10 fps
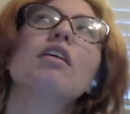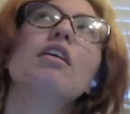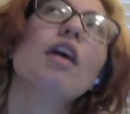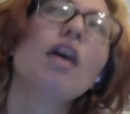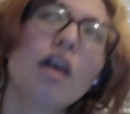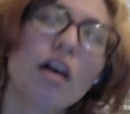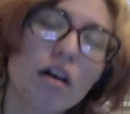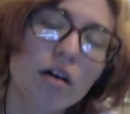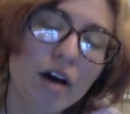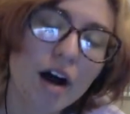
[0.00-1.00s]

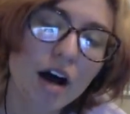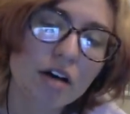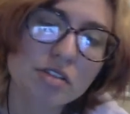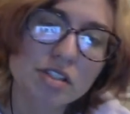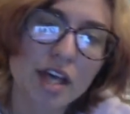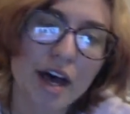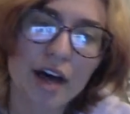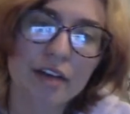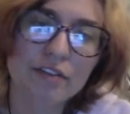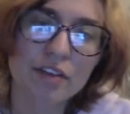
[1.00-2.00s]
Oh, how
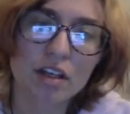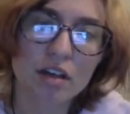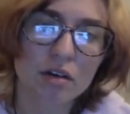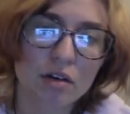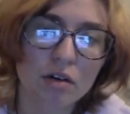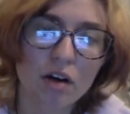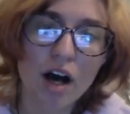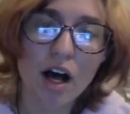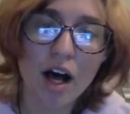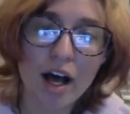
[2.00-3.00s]
sad for you.
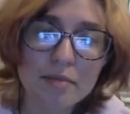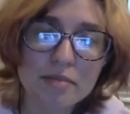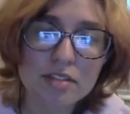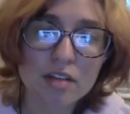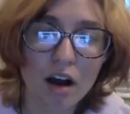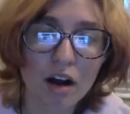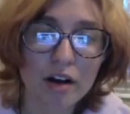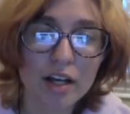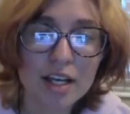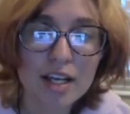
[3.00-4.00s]
I'm
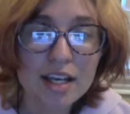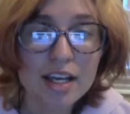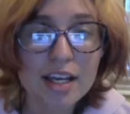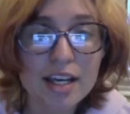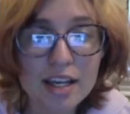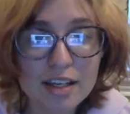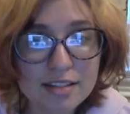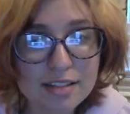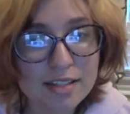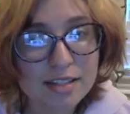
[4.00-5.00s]
sorry. Is
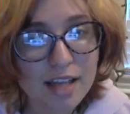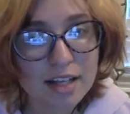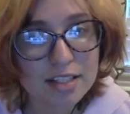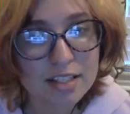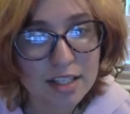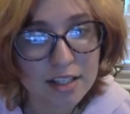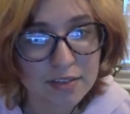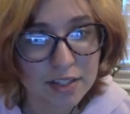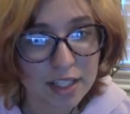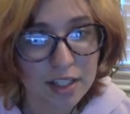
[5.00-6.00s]
this
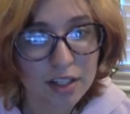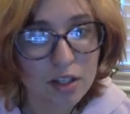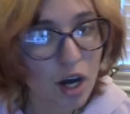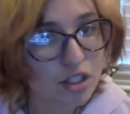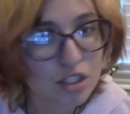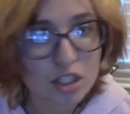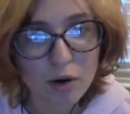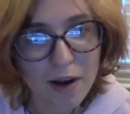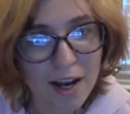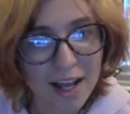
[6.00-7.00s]
activity not to
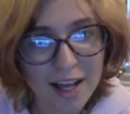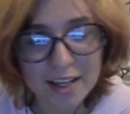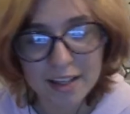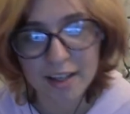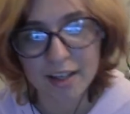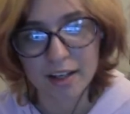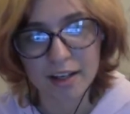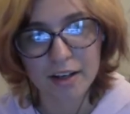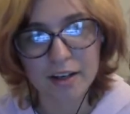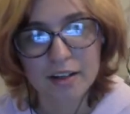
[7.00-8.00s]
your
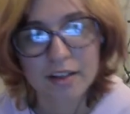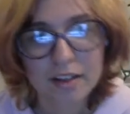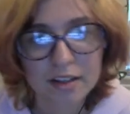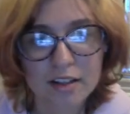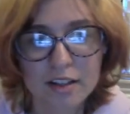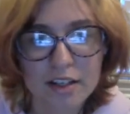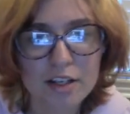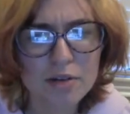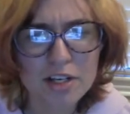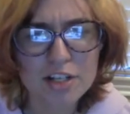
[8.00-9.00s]
liking? You
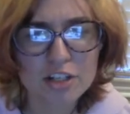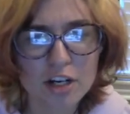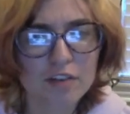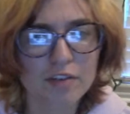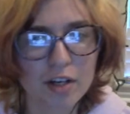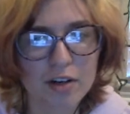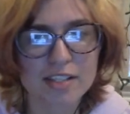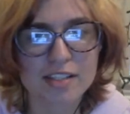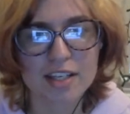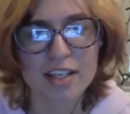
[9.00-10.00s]
reassure her
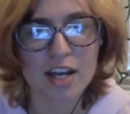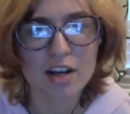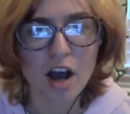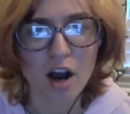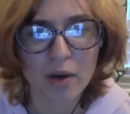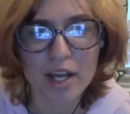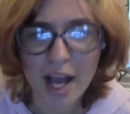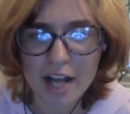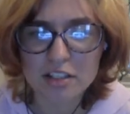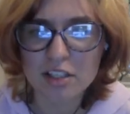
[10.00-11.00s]
vigorously that no, it
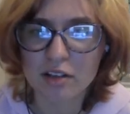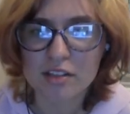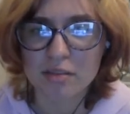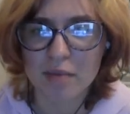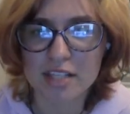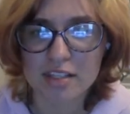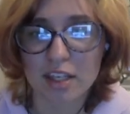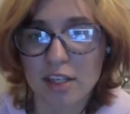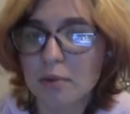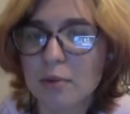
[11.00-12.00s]
actually looks amazing.
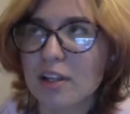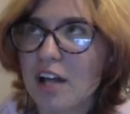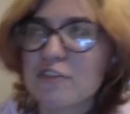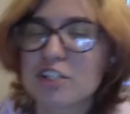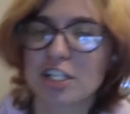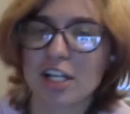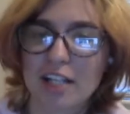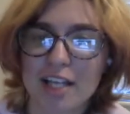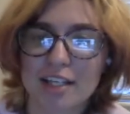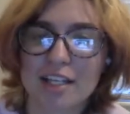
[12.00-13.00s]
You love shit
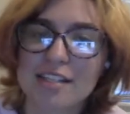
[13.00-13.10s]
like this.